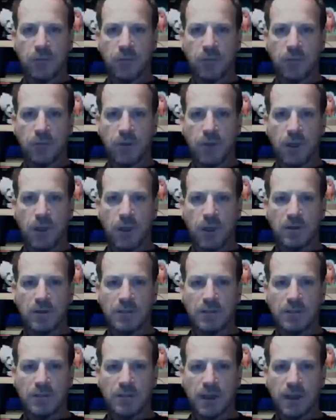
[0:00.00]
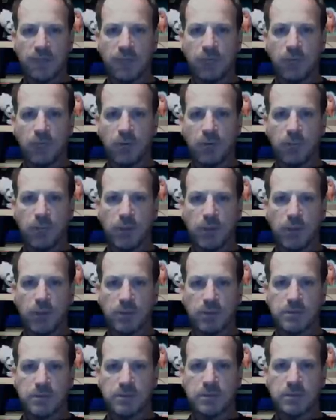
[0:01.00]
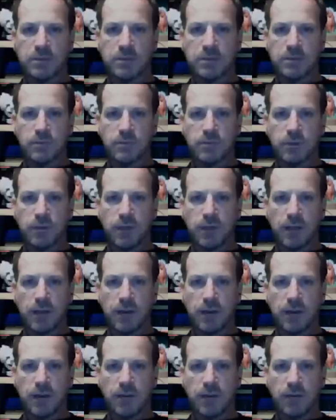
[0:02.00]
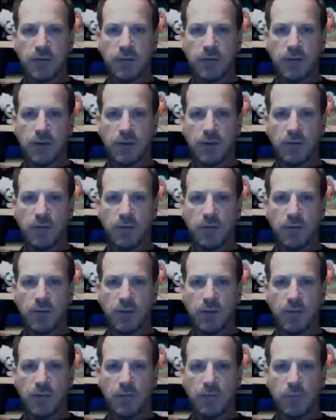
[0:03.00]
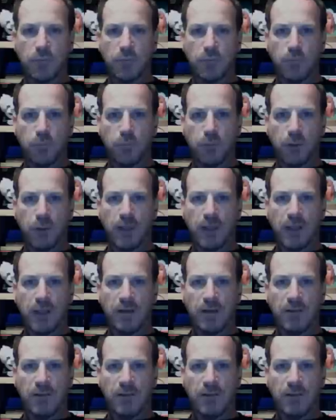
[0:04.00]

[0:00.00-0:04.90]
to everyone, because this is what they're planning, they're